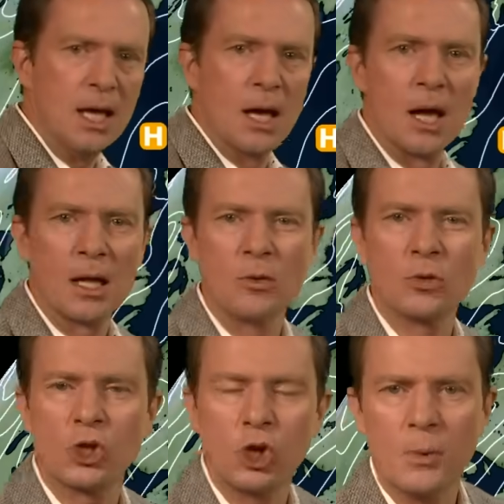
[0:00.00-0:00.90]
Uh, not
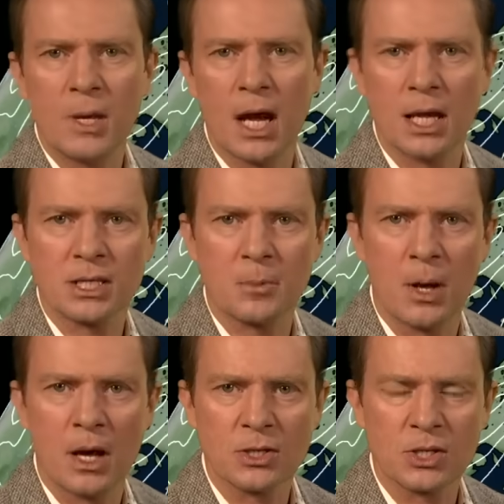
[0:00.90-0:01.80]
too many
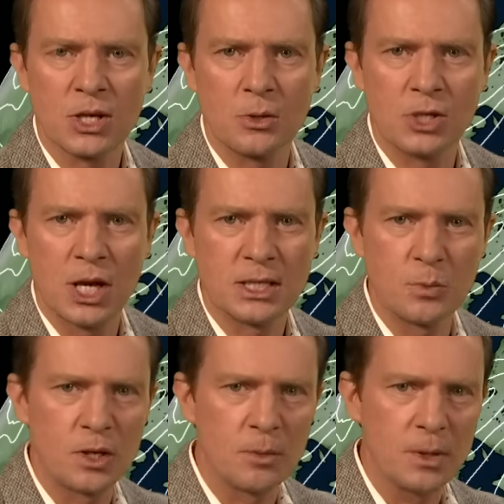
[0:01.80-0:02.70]
isobars
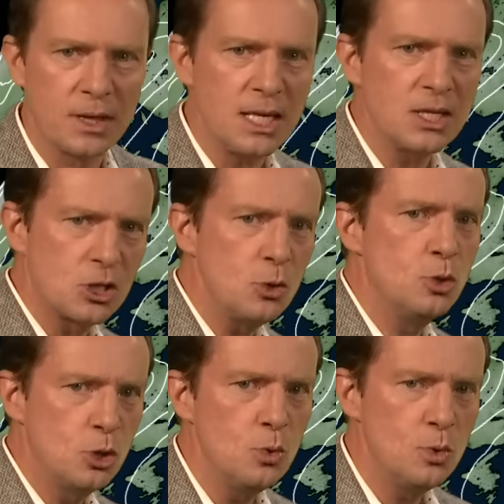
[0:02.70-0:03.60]
associated with them, but these two
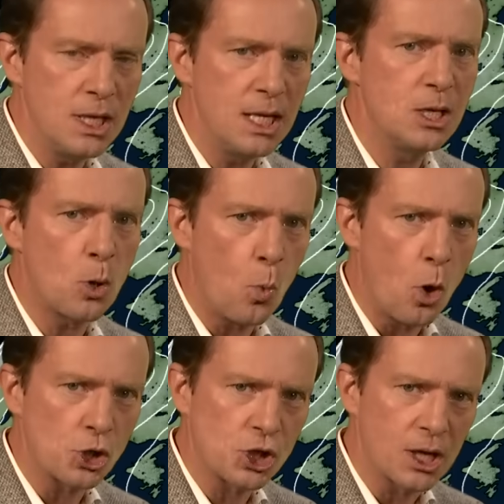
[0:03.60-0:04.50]
do need
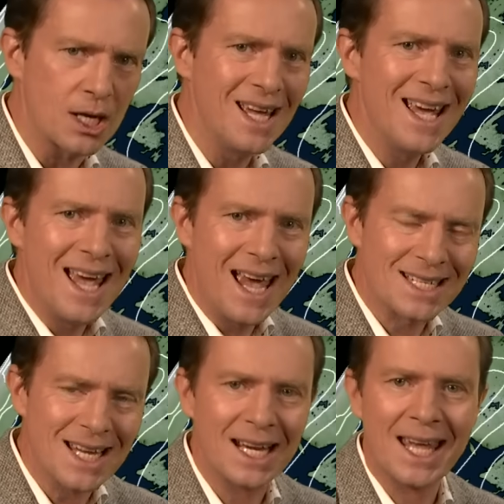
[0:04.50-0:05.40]
watching, and
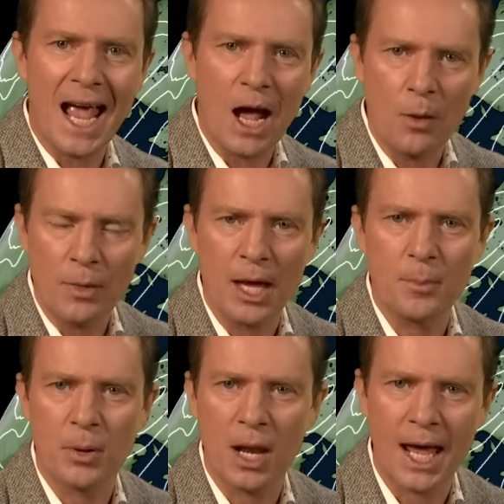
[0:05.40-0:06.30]
exactly how they
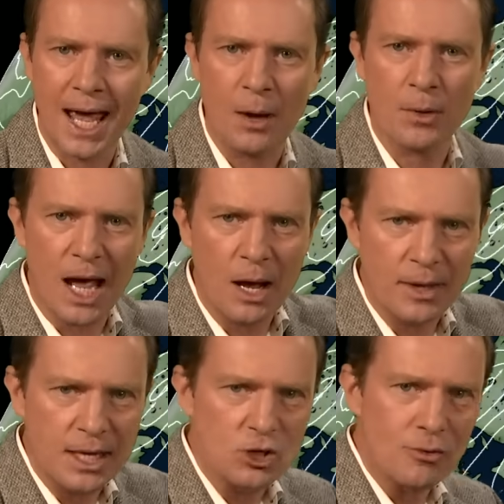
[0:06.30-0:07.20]
play out and how
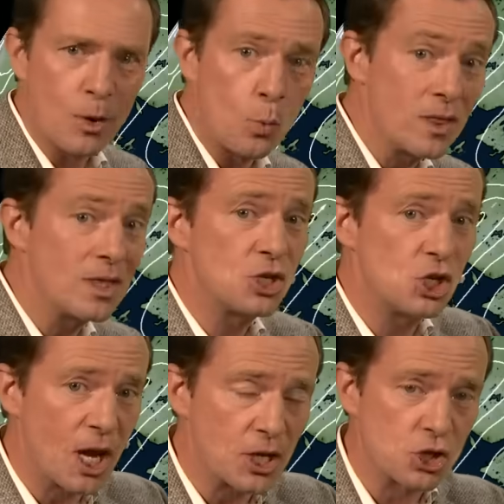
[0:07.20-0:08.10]
they interact with the
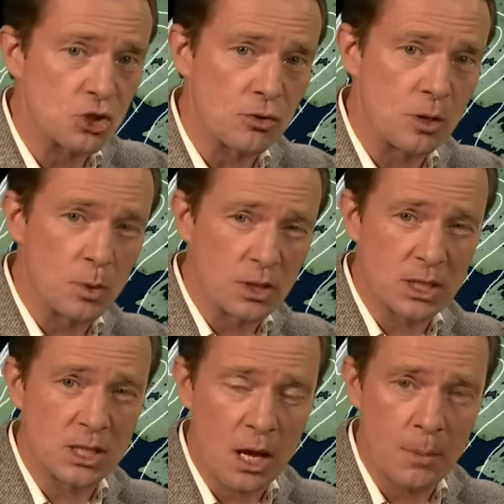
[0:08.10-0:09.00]
jet stream will
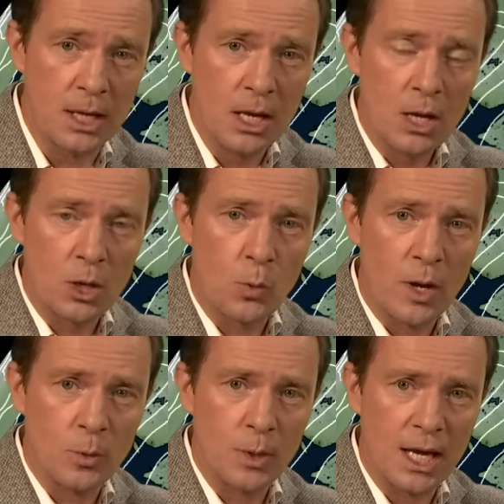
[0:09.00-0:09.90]
determine the
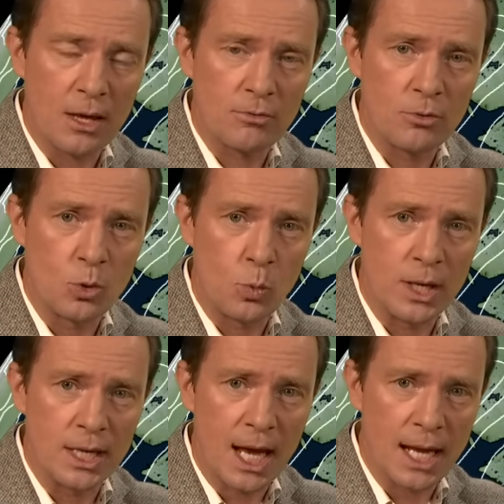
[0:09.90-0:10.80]
weather we get through the
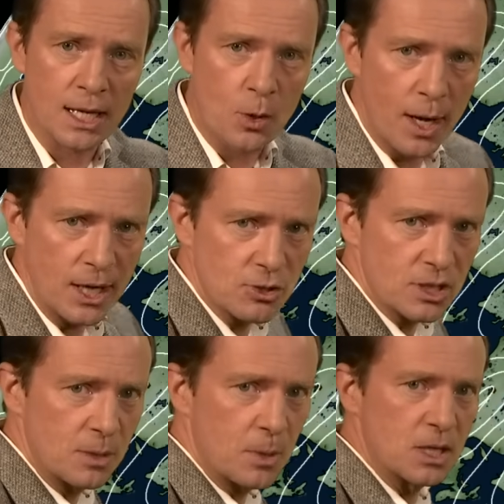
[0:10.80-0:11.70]
weekend. They're quite
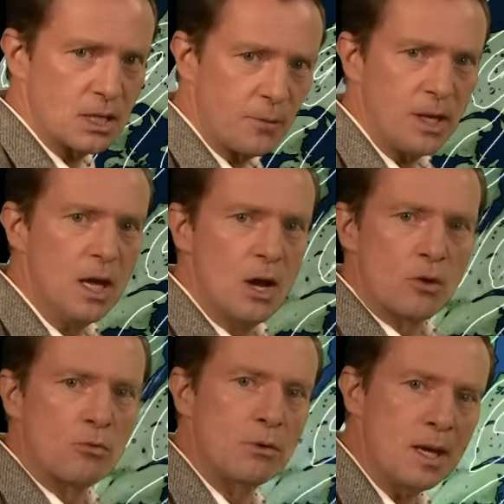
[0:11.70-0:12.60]
interesting because if we
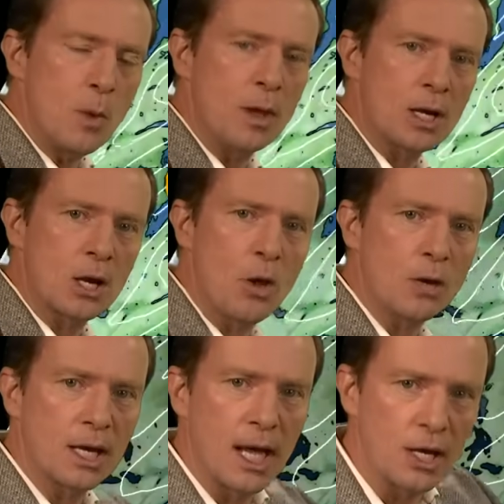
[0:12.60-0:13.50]
rewind the
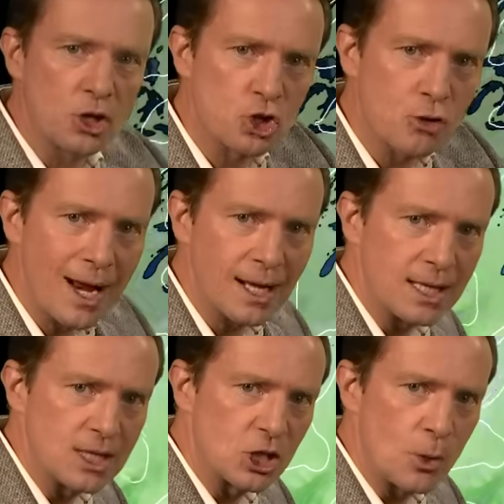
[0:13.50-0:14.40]
clock again and track
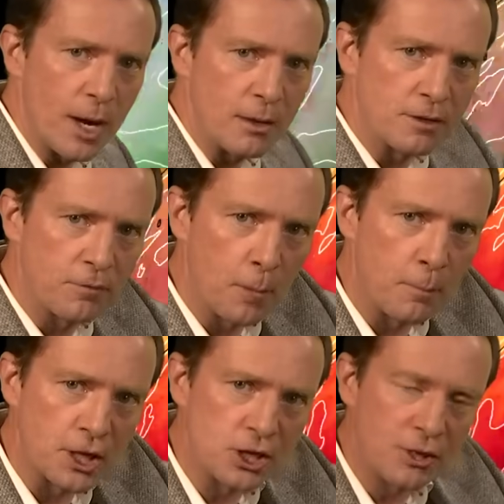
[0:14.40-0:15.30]
these two areas of low
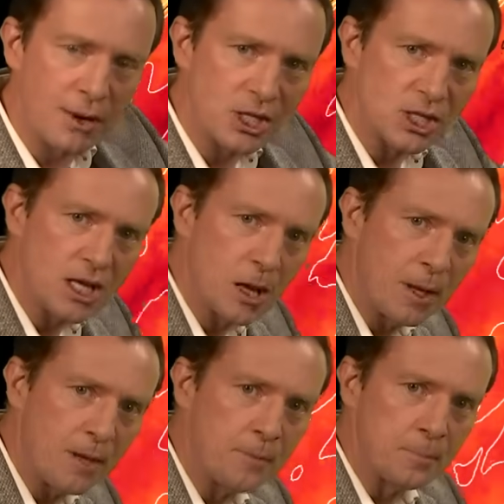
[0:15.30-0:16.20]
pressure, they're actually
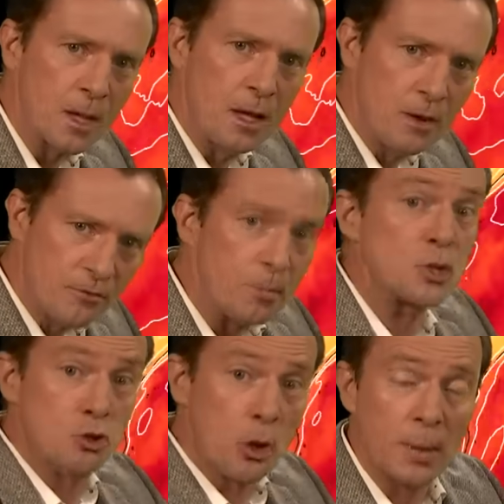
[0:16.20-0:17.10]
coming from the
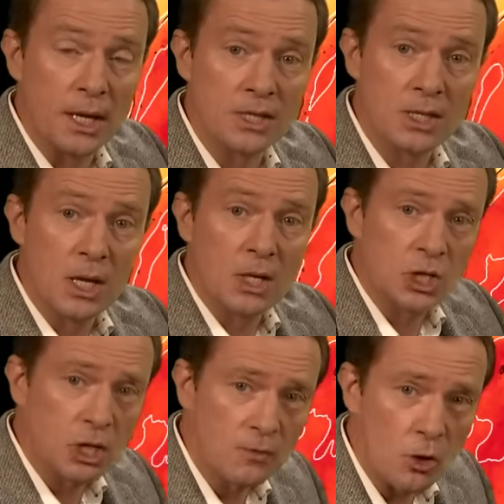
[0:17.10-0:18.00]
tropics,
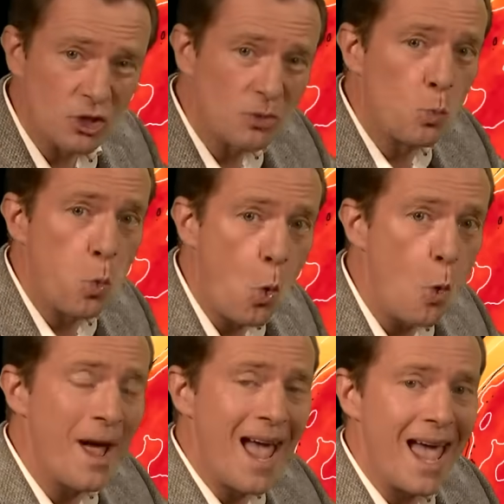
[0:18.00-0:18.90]
so they've got some warm
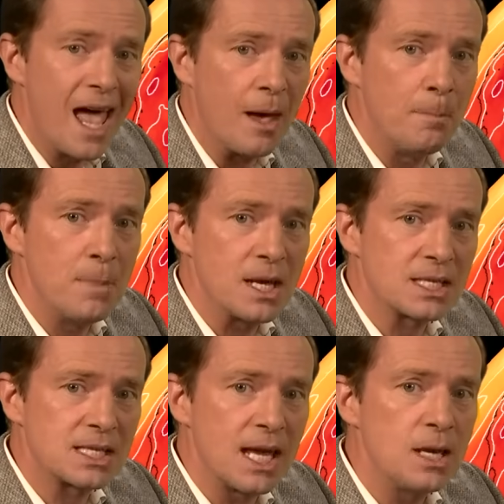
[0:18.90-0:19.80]
warm air
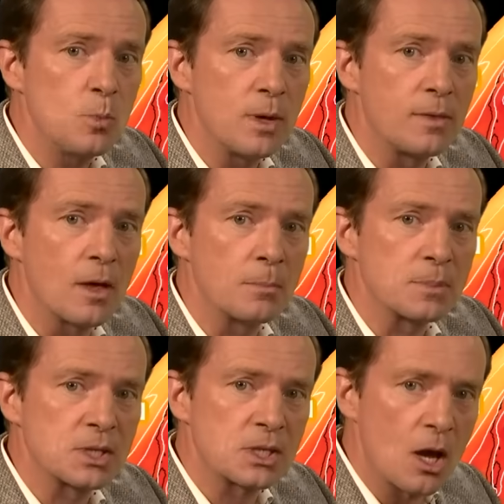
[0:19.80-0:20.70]
mixed in with them.
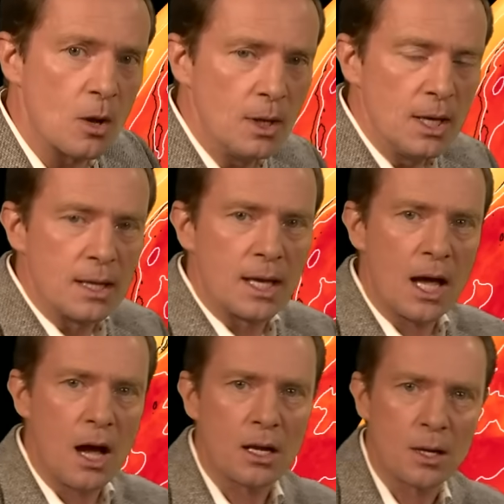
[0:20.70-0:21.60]
So they
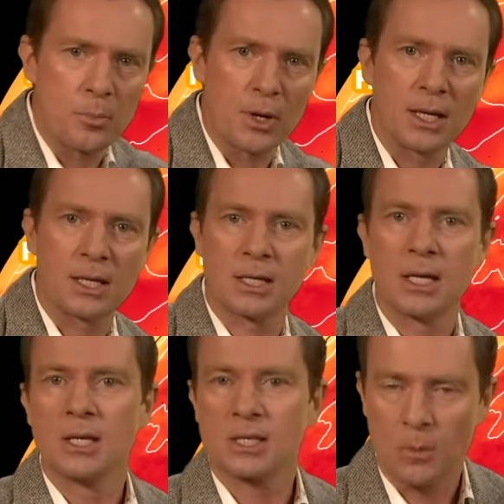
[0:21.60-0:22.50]
are going to bring
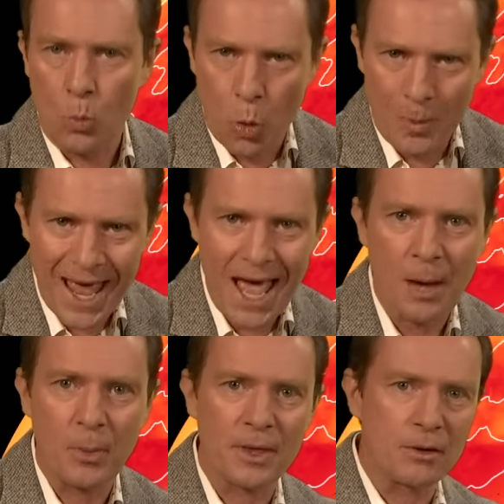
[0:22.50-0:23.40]
some warm
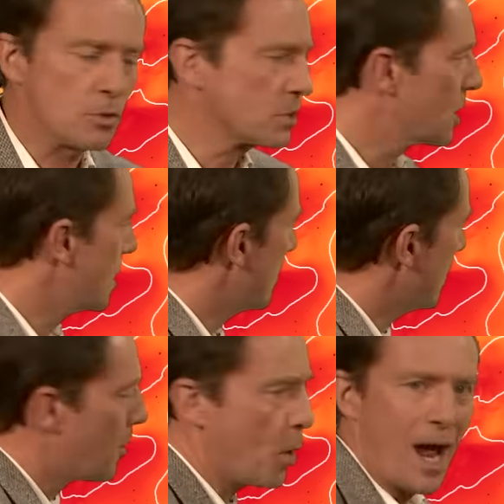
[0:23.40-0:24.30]
air, but they're also going to
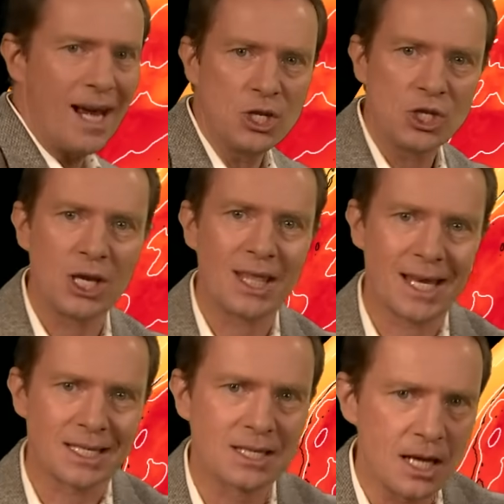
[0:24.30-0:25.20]
bring more energy, and
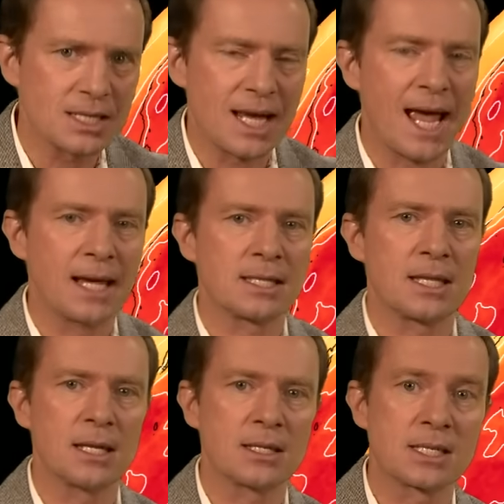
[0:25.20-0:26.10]
that does add to
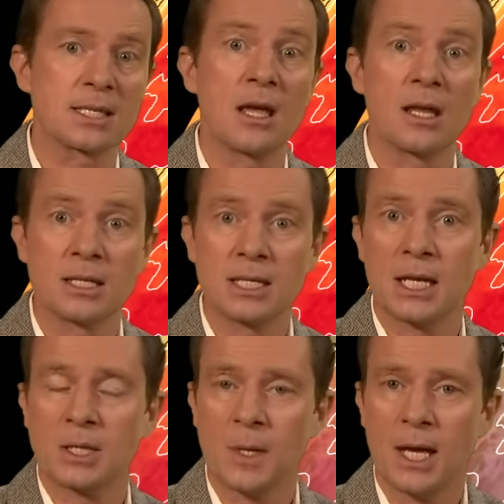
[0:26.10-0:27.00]
the uncertainty
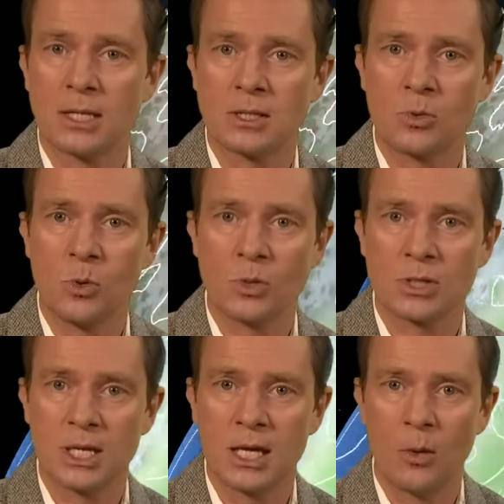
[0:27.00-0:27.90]
as we head
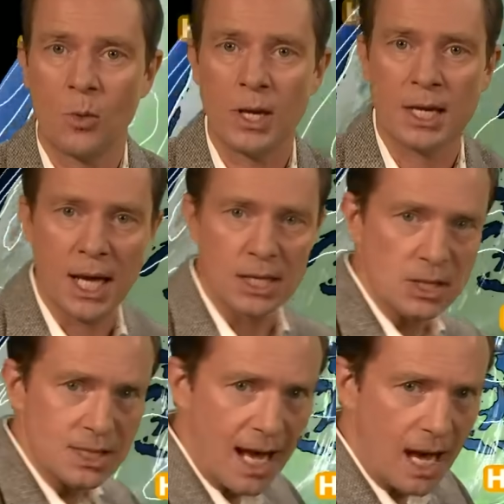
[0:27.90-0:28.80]
towards the weekend.
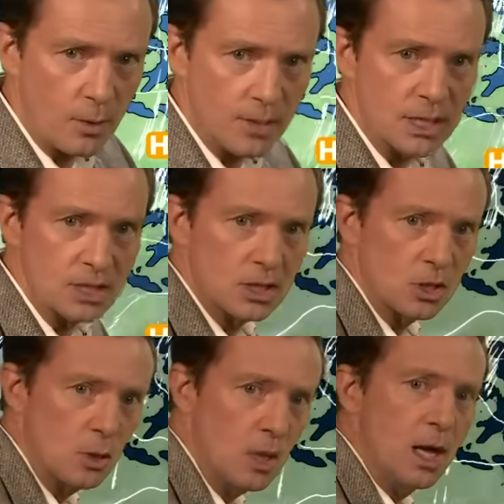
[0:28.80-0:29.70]
Just how these
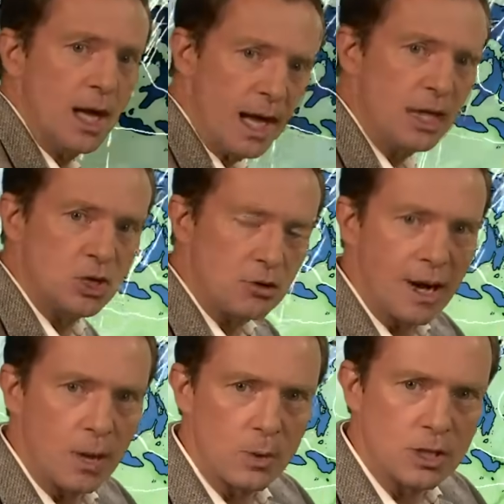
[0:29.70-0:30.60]
two
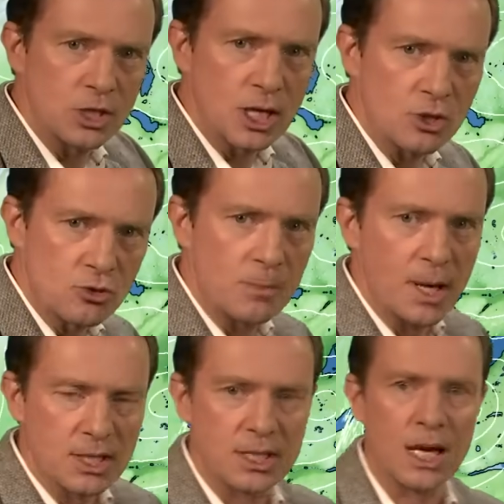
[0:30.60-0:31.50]
interact with the jet stream,
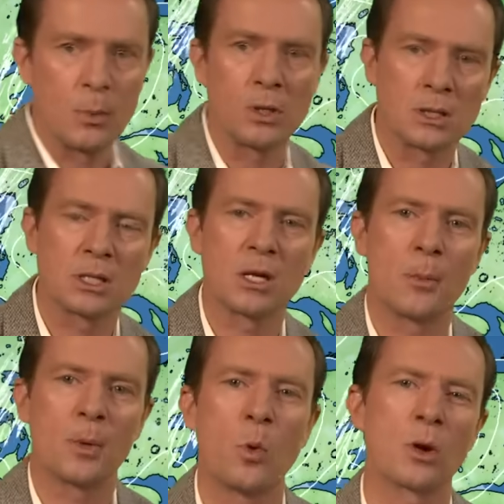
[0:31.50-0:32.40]
as I say, will
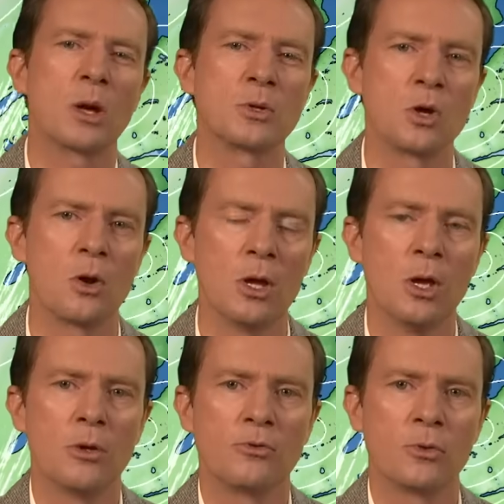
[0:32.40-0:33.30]
determine what goes on
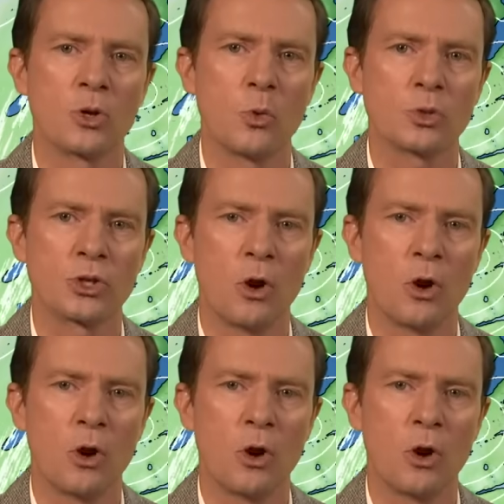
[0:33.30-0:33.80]
through the course